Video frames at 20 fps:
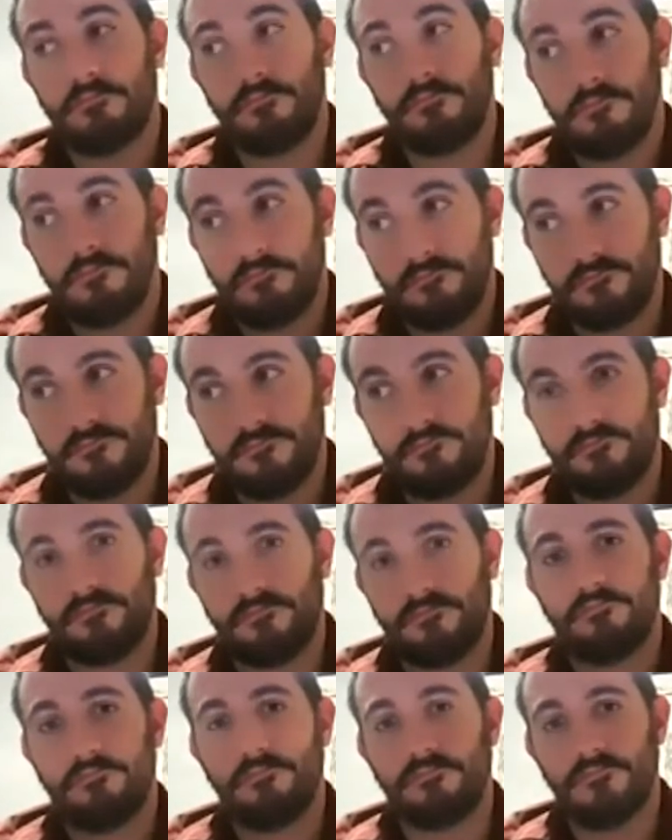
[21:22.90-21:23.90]

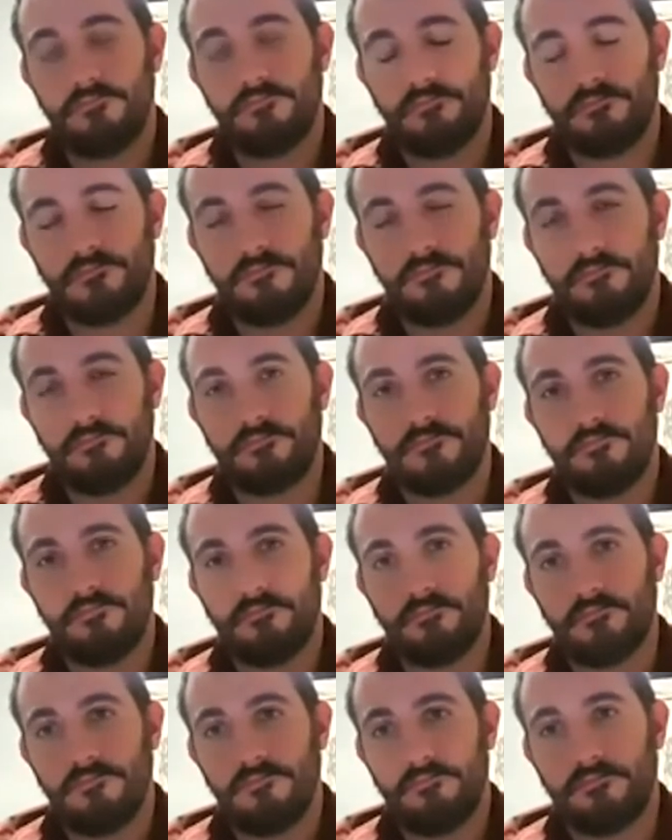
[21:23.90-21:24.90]

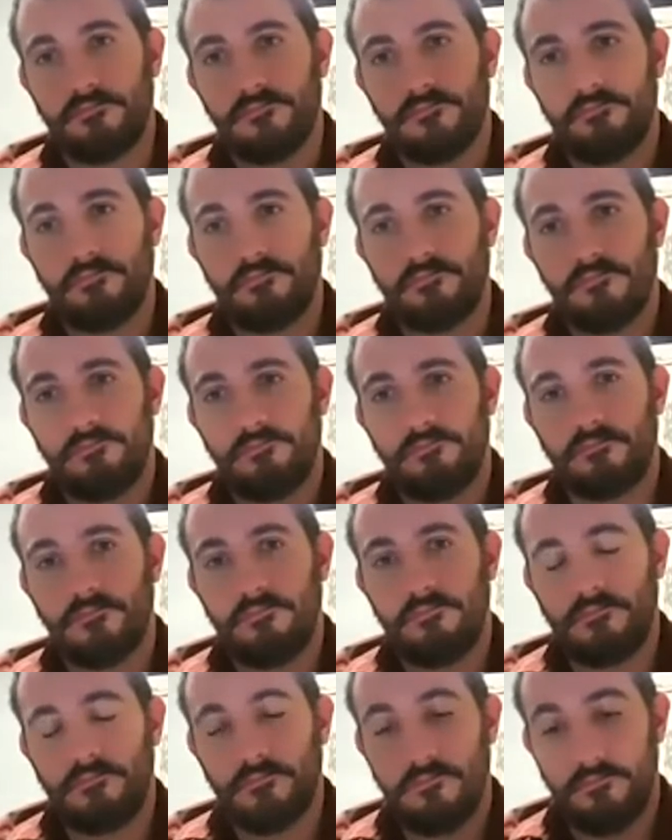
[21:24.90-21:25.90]

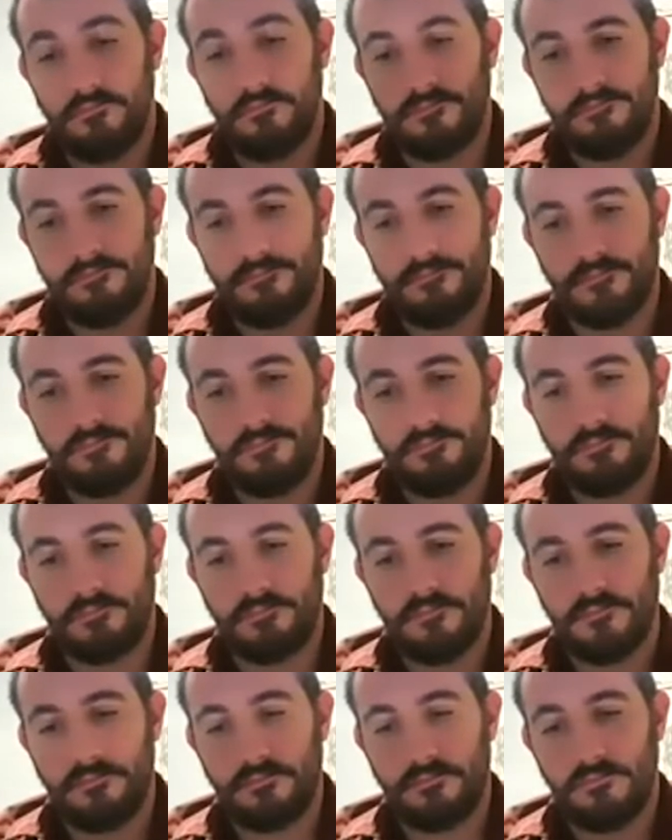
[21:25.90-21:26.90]

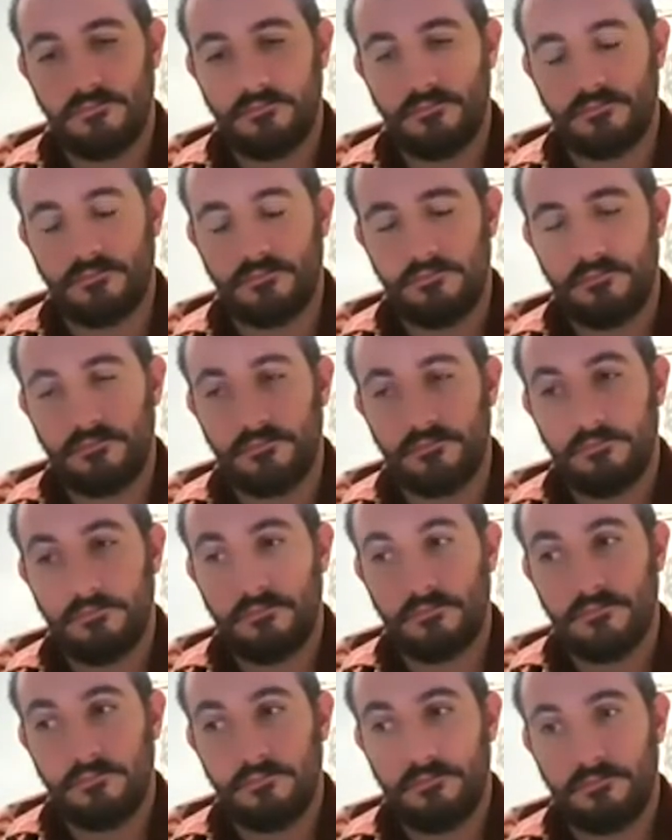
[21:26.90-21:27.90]
The person shown says nothing.